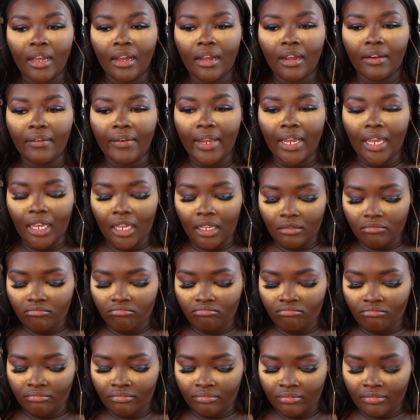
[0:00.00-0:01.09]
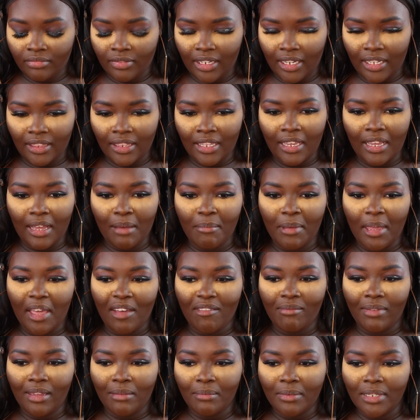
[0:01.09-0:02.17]
All right, I think I may
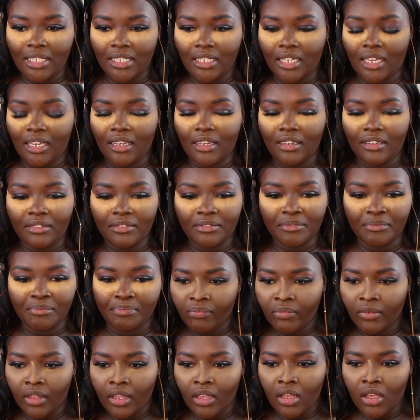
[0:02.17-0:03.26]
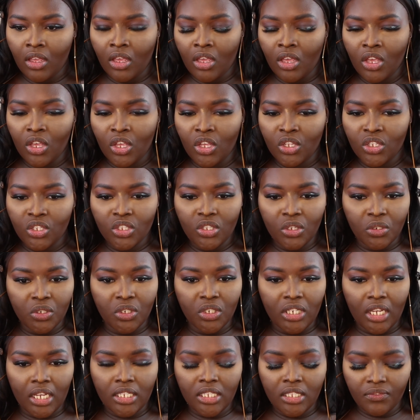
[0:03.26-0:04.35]
have made a mistake. So
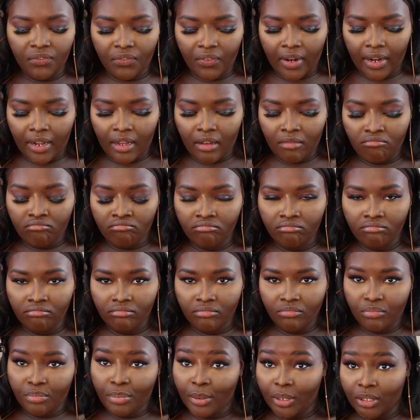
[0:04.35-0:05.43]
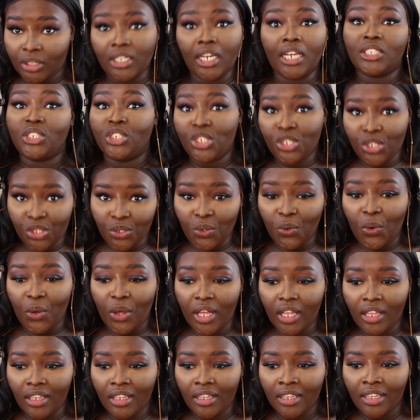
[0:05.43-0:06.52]
just from what y'all just
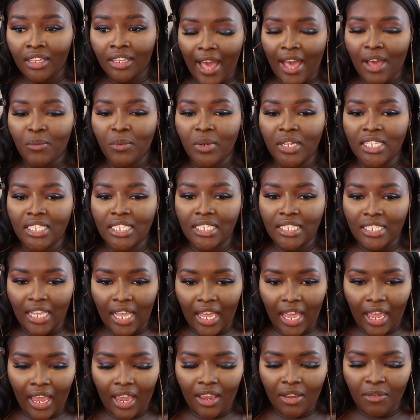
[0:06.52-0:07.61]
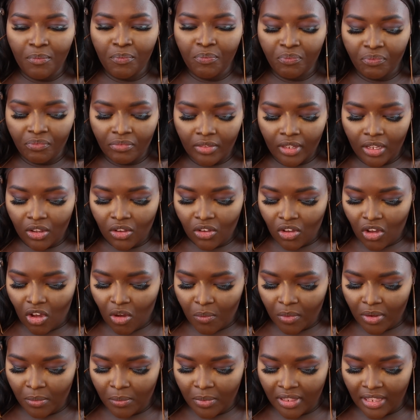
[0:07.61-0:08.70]
saw, I would say
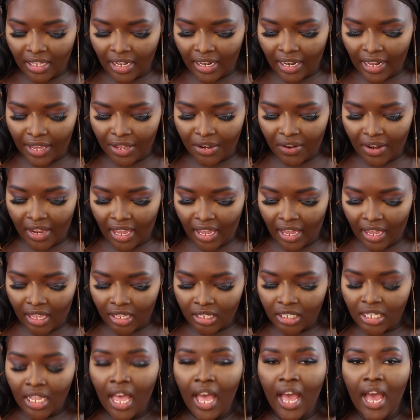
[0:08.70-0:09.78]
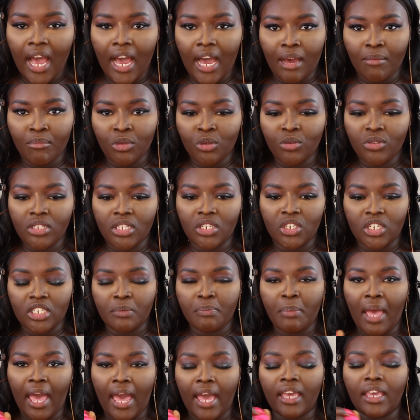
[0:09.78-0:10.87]
go in with a lighter hand. I'm used to
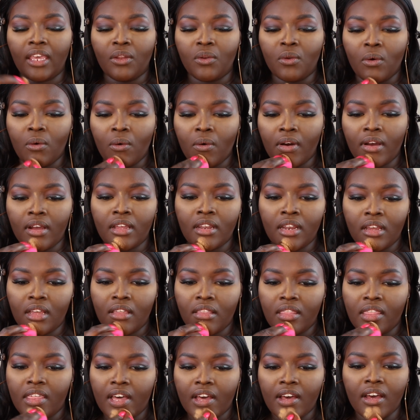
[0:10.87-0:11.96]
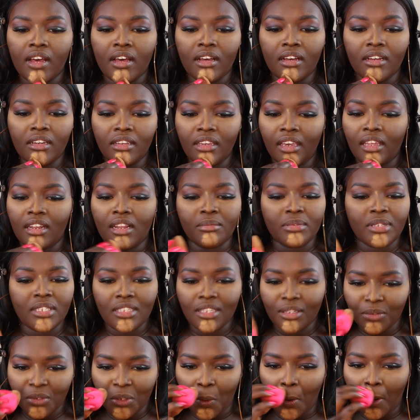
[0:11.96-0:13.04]
just packing on and I'm
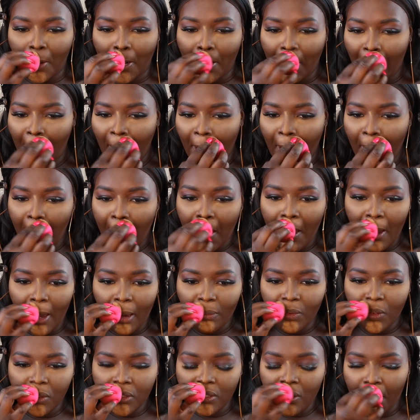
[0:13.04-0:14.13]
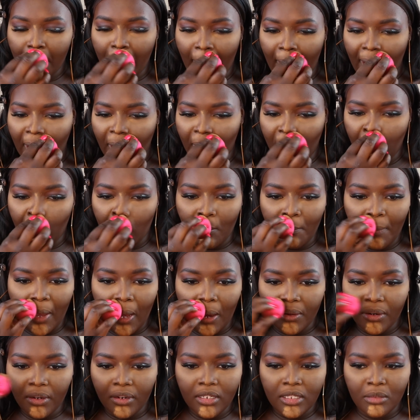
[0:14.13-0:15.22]
still doing it. I'm used to packing on
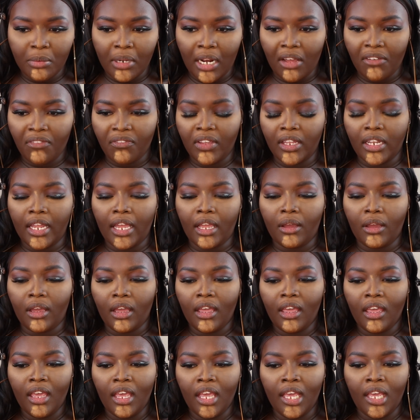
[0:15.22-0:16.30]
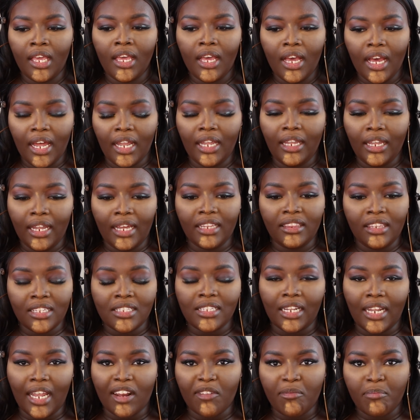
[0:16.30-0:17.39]
powders, but I feel like there's
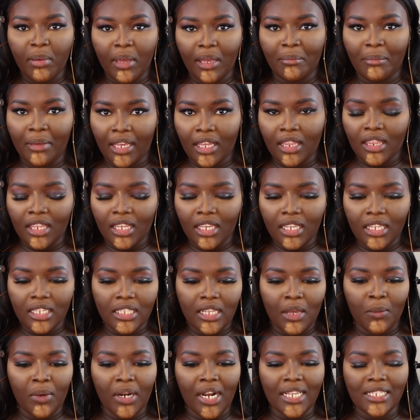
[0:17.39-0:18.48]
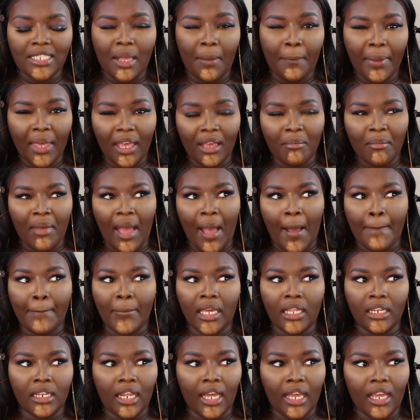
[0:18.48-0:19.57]
a lot of pigment in these. And when I say pigment, I
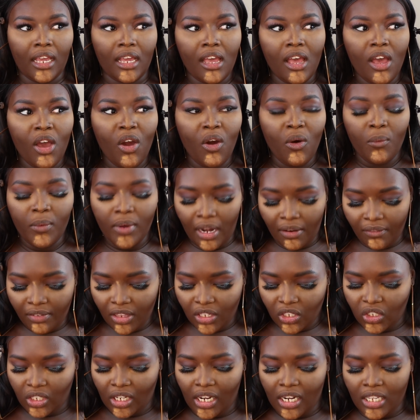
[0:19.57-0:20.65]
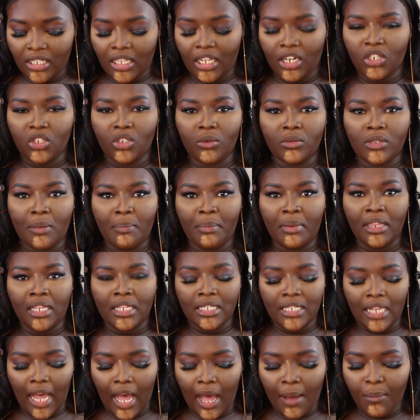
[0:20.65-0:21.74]
mean like whatever the shade is that it shows up in the
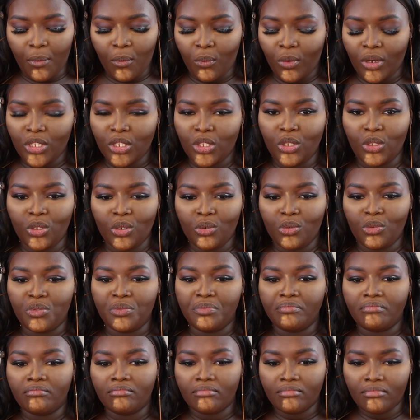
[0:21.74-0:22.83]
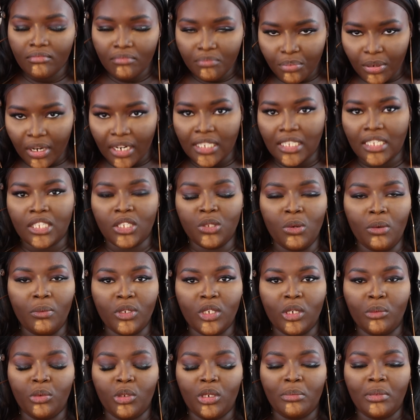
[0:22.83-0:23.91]
top, once you press into it
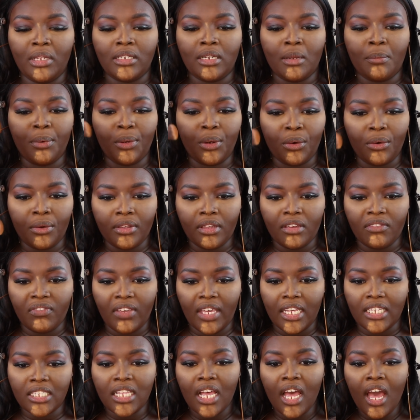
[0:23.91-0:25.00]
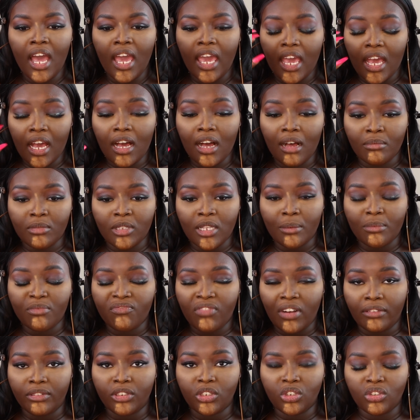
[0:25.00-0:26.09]
with your beauty blender and put it on your face, it comes up
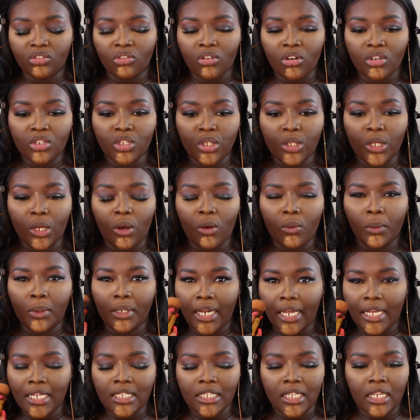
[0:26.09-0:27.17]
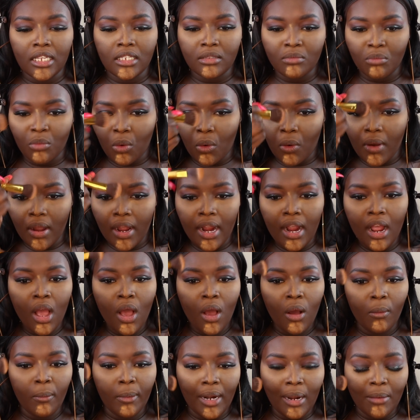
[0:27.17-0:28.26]
very strong. So less is more.
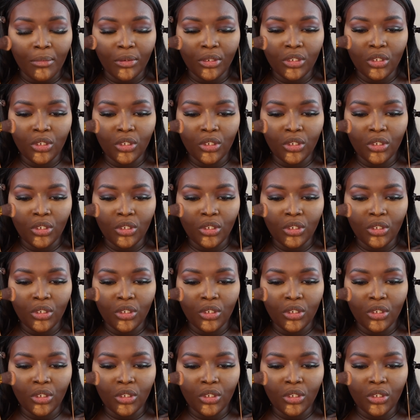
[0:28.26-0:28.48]
What I'm